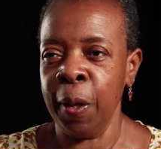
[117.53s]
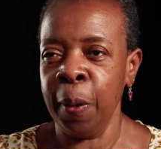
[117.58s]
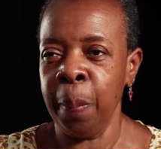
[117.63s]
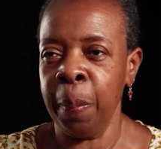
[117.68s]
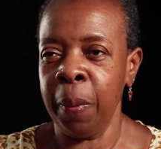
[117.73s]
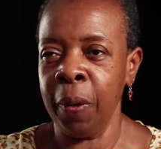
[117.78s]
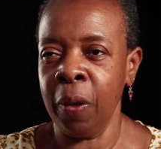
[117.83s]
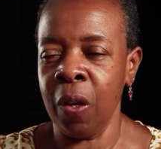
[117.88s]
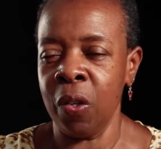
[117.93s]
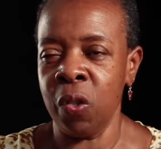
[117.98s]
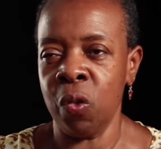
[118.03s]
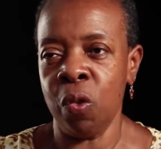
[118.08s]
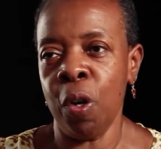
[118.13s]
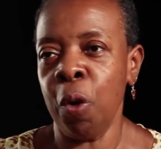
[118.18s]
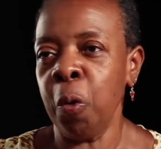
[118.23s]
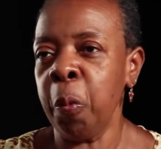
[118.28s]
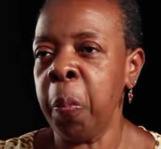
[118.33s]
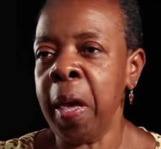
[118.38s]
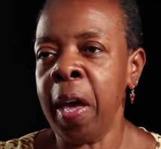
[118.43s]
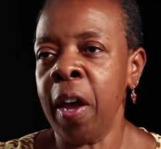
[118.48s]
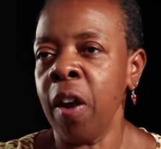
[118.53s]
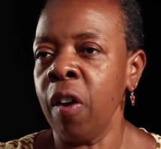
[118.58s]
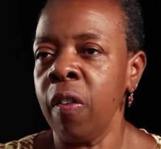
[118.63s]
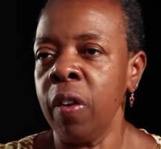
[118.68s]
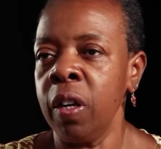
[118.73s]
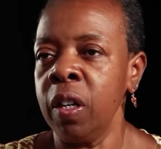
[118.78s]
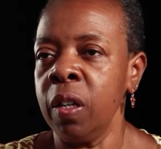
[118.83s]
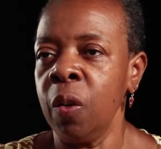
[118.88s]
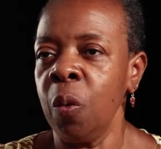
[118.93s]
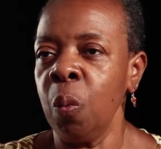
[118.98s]
because no
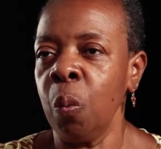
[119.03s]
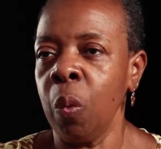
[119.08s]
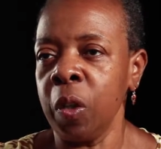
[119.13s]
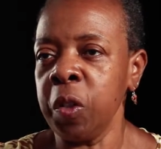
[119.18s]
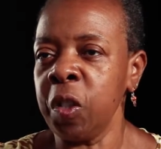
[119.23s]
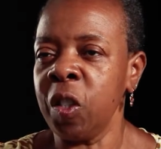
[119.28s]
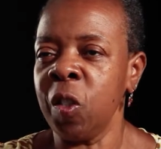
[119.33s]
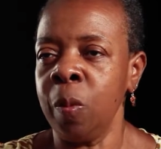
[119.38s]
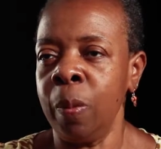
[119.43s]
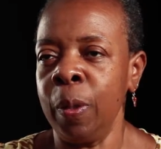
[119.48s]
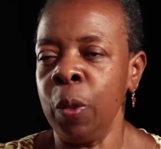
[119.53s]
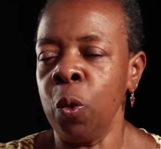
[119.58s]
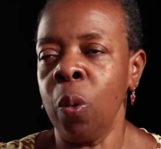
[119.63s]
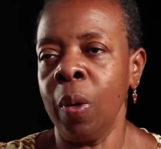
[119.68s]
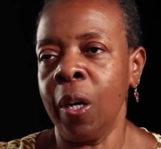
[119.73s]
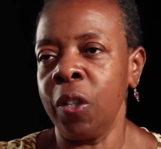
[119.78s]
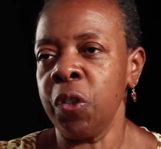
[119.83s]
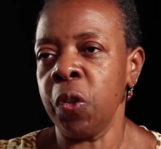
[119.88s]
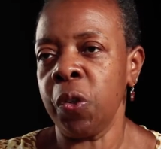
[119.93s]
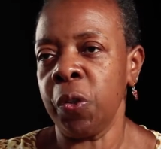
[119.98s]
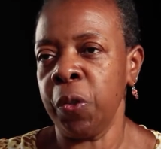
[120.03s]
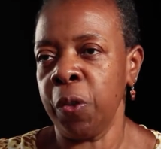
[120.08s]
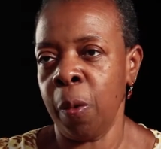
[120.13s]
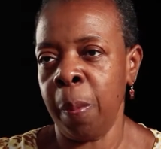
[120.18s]
parent wants to be questioned